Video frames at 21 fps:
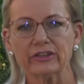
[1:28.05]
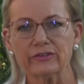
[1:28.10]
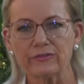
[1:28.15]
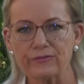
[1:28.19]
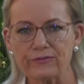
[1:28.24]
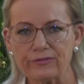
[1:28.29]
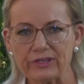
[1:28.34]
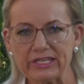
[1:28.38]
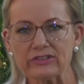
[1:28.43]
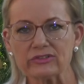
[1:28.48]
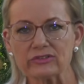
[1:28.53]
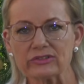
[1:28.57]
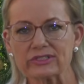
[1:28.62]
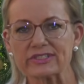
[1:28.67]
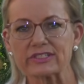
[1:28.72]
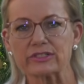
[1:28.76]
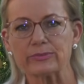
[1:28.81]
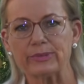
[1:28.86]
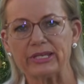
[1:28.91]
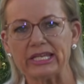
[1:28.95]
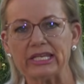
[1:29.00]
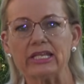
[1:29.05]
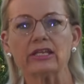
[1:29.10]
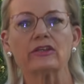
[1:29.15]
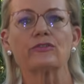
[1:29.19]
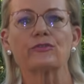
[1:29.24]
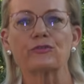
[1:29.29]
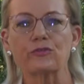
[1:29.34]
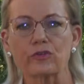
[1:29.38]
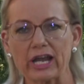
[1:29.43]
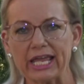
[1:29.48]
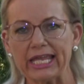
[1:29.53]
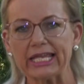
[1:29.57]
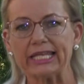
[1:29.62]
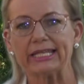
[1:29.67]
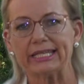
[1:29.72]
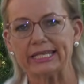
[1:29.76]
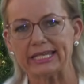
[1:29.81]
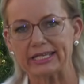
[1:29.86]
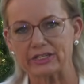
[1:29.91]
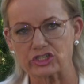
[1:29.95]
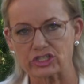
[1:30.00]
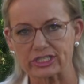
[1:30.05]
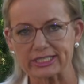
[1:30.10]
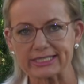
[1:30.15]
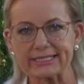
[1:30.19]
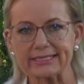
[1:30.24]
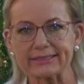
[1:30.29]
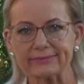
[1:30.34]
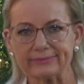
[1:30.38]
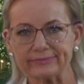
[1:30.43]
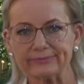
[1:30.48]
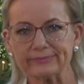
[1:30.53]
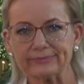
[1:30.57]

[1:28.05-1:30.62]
feels to be fraying at the edges.